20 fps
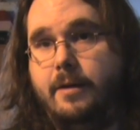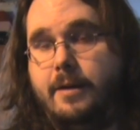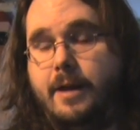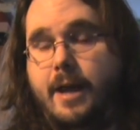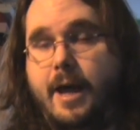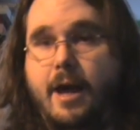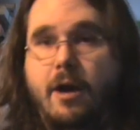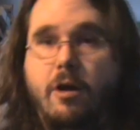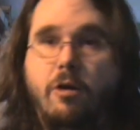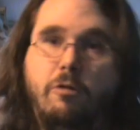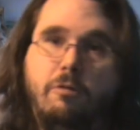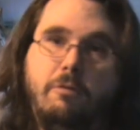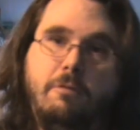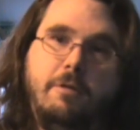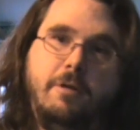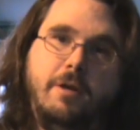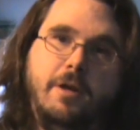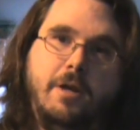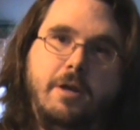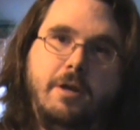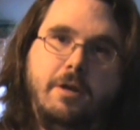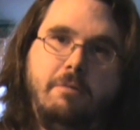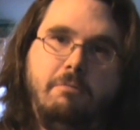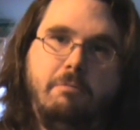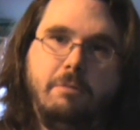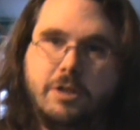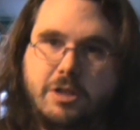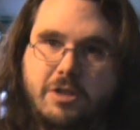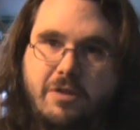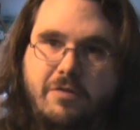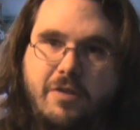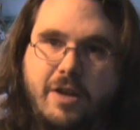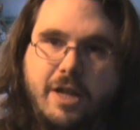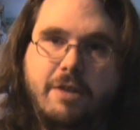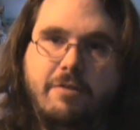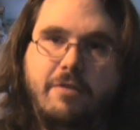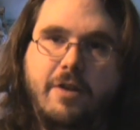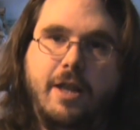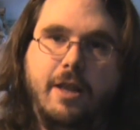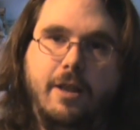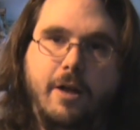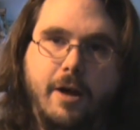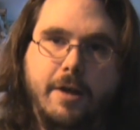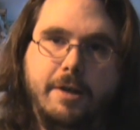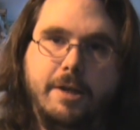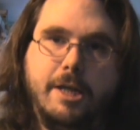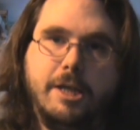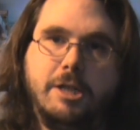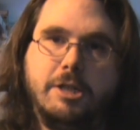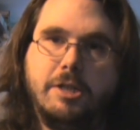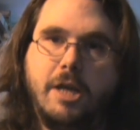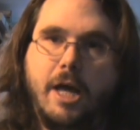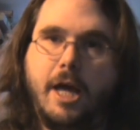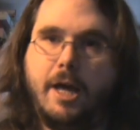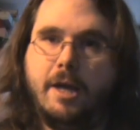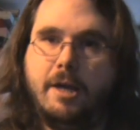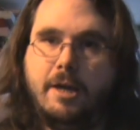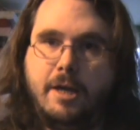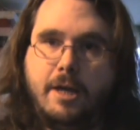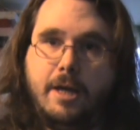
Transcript: Now, once you think of it like this, that